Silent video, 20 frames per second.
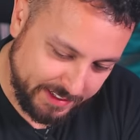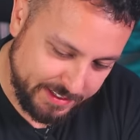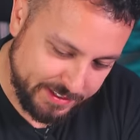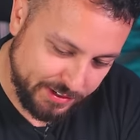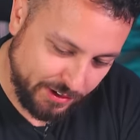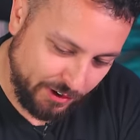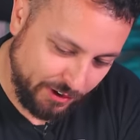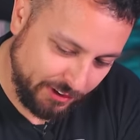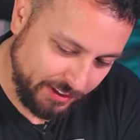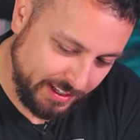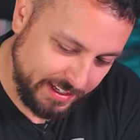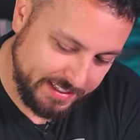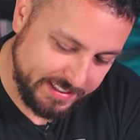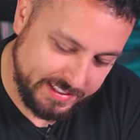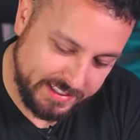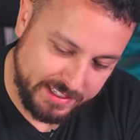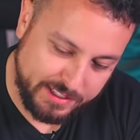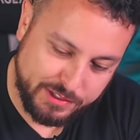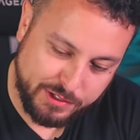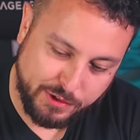that is all I
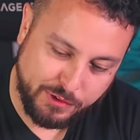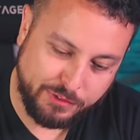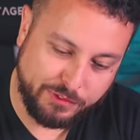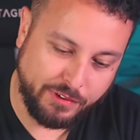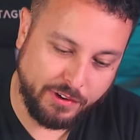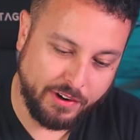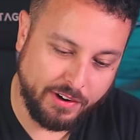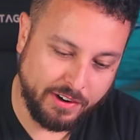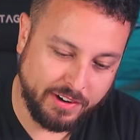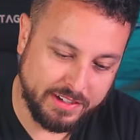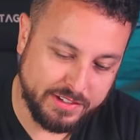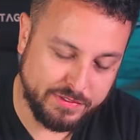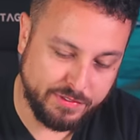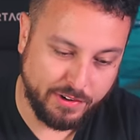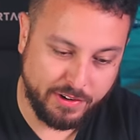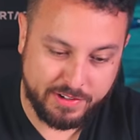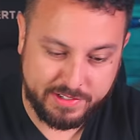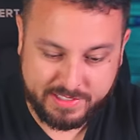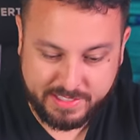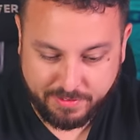see so far as
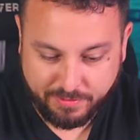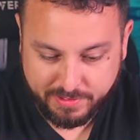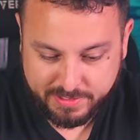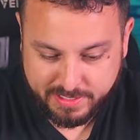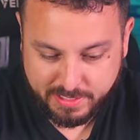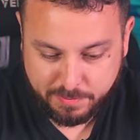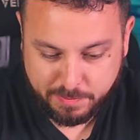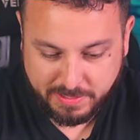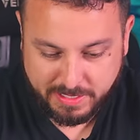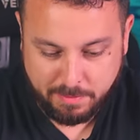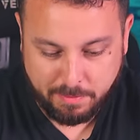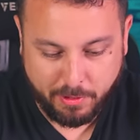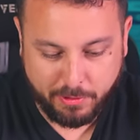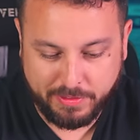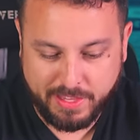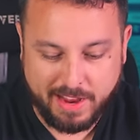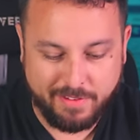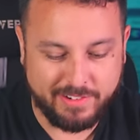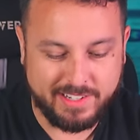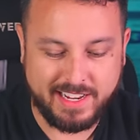differences, but they
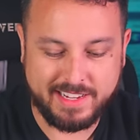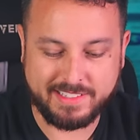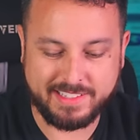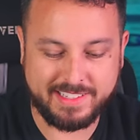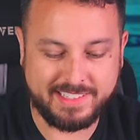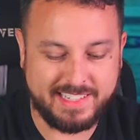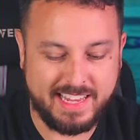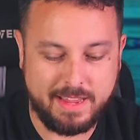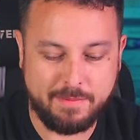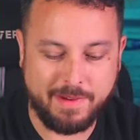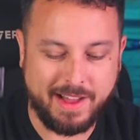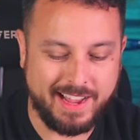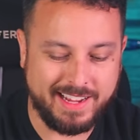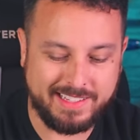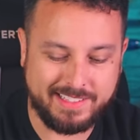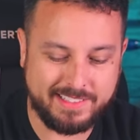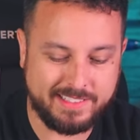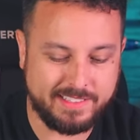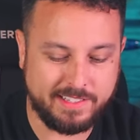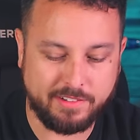both advertise the same
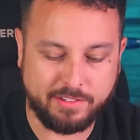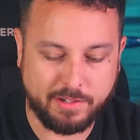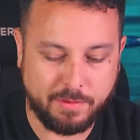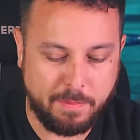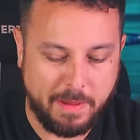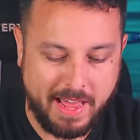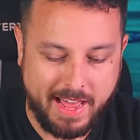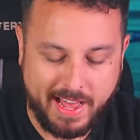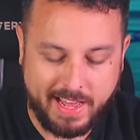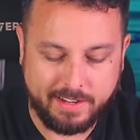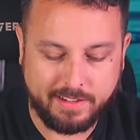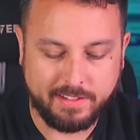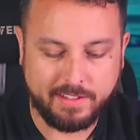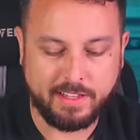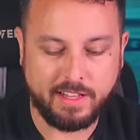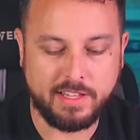ice silk pad.